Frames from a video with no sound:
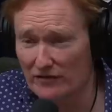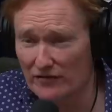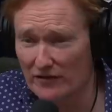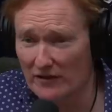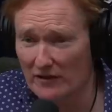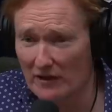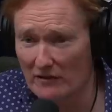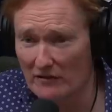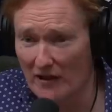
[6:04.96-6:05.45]

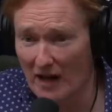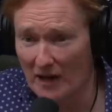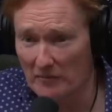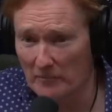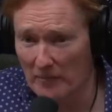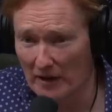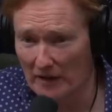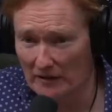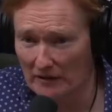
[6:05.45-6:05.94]
feel a
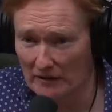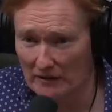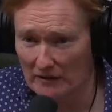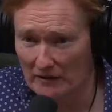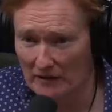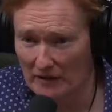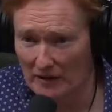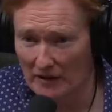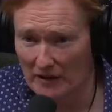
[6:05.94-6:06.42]
lot better.
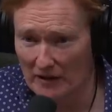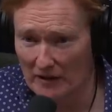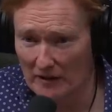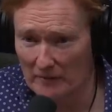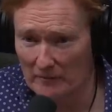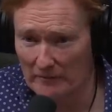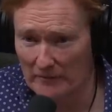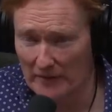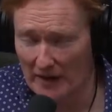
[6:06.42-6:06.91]

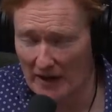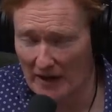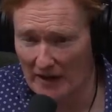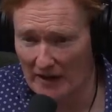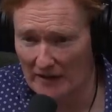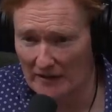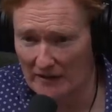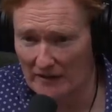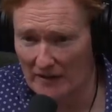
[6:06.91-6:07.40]
Um,
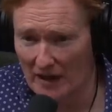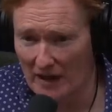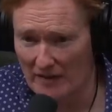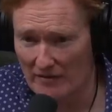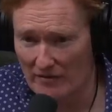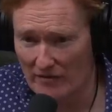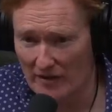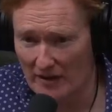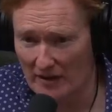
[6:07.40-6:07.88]
and I
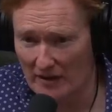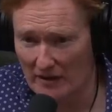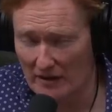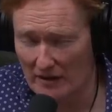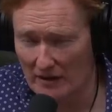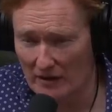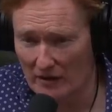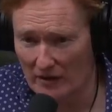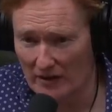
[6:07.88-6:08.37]

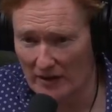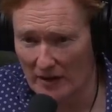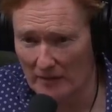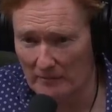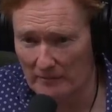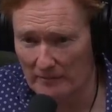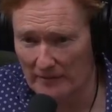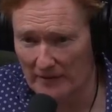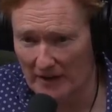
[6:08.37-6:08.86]
think,
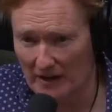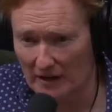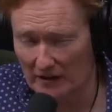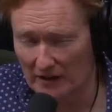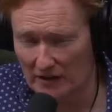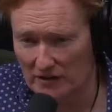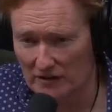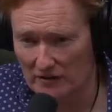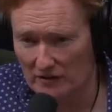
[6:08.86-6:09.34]
yep, the
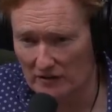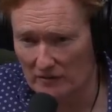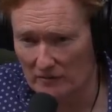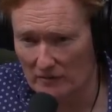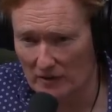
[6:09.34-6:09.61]
onion,